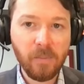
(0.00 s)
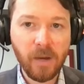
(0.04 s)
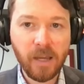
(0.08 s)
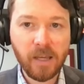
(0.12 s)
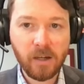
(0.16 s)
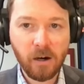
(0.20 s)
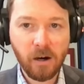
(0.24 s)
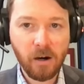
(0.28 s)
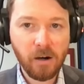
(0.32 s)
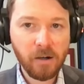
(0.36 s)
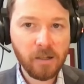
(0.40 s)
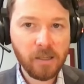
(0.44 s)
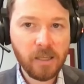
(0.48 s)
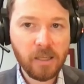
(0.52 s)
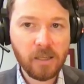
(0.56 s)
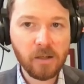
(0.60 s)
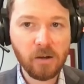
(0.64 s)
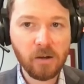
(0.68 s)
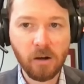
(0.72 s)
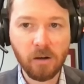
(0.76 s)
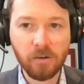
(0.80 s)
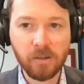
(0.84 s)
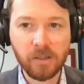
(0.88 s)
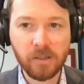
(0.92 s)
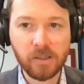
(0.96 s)
My Carnegie
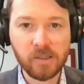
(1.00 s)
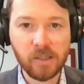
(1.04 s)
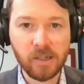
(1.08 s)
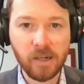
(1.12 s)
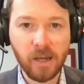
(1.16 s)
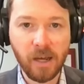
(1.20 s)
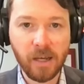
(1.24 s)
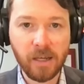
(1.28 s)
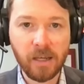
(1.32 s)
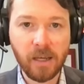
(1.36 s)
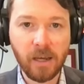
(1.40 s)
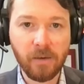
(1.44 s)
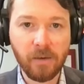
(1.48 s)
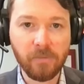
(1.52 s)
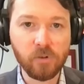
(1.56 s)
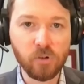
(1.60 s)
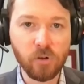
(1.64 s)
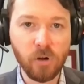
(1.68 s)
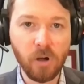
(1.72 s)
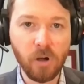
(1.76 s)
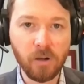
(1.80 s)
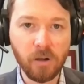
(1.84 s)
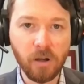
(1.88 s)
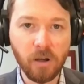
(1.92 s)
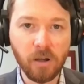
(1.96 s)
colleagues and I have
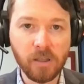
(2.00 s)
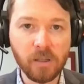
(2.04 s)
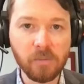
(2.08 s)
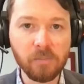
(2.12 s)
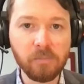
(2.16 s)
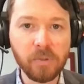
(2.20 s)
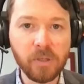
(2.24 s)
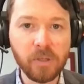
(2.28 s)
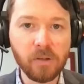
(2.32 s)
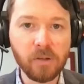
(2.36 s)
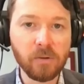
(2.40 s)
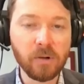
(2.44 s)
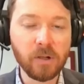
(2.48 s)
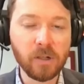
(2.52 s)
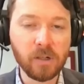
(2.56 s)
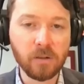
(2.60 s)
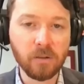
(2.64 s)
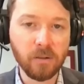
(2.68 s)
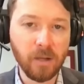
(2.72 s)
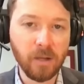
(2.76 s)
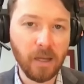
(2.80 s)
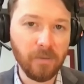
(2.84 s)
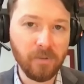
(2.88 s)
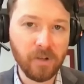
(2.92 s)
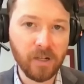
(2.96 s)
drawn on
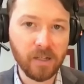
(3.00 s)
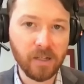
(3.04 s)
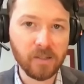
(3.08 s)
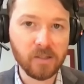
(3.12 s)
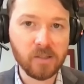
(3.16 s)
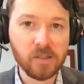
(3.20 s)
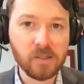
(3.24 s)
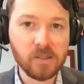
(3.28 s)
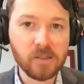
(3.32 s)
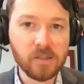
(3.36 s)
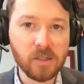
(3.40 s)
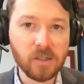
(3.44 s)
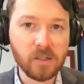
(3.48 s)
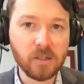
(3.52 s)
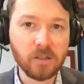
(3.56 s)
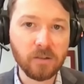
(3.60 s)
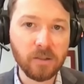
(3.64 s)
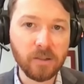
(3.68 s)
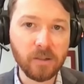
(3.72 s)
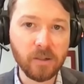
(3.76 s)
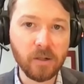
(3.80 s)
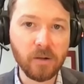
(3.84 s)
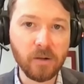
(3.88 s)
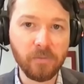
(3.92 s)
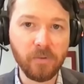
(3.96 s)
empirical evidence to
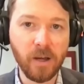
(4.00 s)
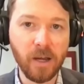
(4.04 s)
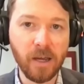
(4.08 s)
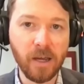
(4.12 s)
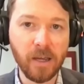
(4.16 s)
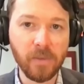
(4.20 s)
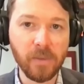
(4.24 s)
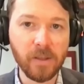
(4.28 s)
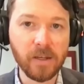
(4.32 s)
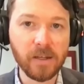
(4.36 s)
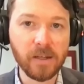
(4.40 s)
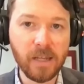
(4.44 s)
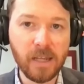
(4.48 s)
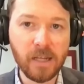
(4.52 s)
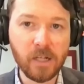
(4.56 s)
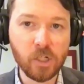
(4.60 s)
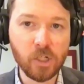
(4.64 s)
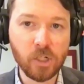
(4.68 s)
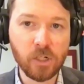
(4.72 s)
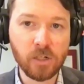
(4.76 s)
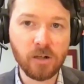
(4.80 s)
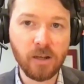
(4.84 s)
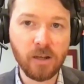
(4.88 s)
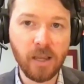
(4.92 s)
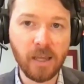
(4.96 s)
clarify the
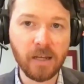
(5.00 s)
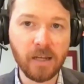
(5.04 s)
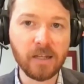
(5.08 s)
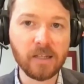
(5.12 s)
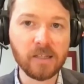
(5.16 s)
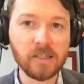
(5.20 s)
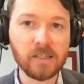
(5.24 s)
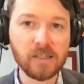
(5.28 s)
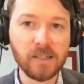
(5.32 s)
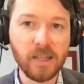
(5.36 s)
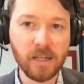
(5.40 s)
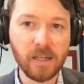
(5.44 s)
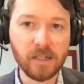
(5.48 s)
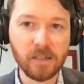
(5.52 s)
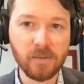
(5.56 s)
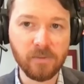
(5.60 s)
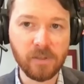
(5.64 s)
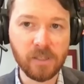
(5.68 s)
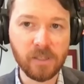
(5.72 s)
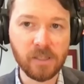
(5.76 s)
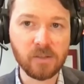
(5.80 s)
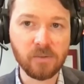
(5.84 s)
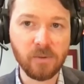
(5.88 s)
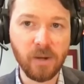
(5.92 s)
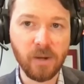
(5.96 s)
nature and extent of
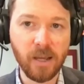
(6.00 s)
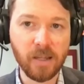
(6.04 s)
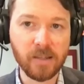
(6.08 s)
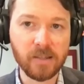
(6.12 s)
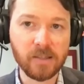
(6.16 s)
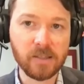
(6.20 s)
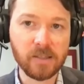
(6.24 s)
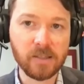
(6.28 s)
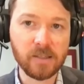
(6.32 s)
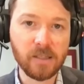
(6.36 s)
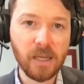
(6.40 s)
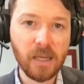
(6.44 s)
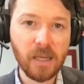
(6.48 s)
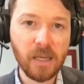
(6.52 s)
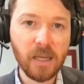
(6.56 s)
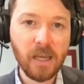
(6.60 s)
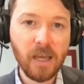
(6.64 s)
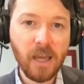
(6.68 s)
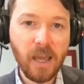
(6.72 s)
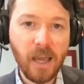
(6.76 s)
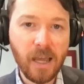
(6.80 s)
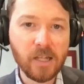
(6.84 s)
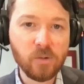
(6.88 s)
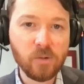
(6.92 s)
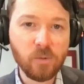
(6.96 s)
these threats,
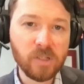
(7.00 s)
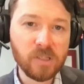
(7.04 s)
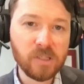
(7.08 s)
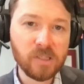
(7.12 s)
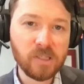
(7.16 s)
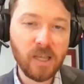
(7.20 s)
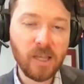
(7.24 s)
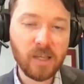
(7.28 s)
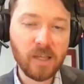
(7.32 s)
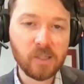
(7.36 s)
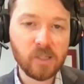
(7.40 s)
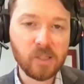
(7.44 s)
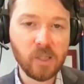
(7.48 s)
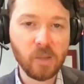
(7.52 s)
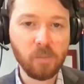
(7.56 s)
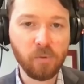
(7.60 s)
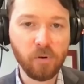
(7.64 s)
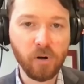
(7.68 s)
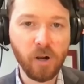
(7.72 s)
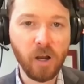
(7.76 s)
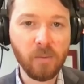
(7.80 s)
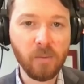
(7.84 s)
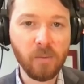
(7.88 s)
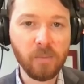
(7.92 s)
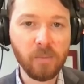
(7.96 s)
and to assess the
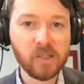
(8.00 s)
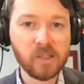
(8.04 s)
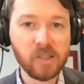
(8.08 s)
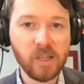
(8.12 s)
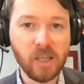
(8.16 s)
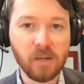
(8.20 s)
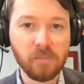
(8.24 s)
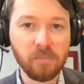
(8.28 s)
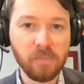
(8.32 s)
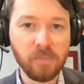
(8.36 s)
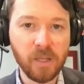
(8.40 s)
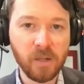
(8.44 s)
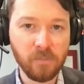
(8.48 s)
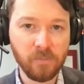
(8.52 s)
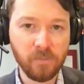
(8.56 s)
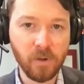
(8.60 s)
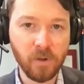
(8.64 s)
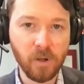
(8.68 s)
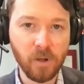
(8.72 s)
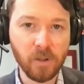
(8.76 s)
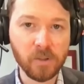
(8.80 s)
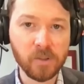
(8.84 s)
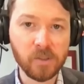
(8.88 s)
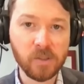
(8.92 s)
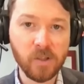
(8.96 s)
promise and
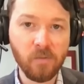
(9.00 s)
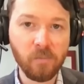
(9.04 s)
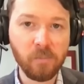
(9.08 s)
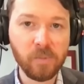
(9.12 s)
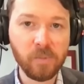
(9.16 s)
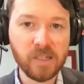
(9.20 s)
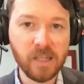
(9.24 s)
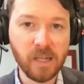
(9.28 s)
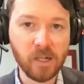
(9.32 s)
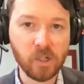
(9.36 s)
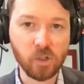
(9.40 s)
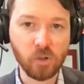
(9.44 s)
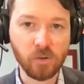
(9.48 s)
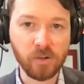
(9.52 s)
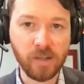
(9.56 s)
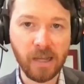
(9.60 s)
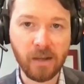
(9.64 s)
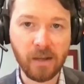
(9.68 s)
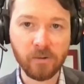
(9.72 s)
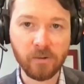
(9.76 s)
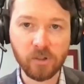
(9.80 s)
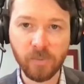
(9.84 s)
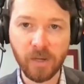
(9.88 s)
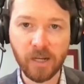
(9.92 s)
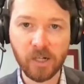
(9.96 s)
pitfalls of potential
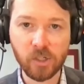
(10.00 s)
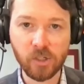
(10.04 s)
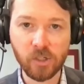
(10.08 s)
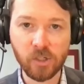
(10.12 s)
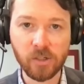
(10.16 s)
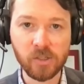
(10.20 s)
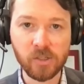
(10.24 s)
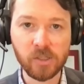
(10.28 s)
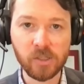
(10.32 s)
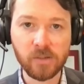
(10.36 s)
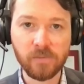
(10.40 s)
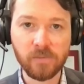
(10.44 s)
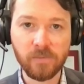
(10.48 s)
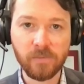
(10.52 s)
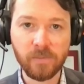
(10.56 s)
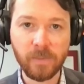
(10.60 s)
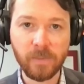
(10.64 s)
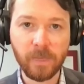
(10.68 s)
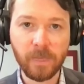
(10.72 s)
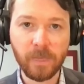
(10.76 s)
countermeasures.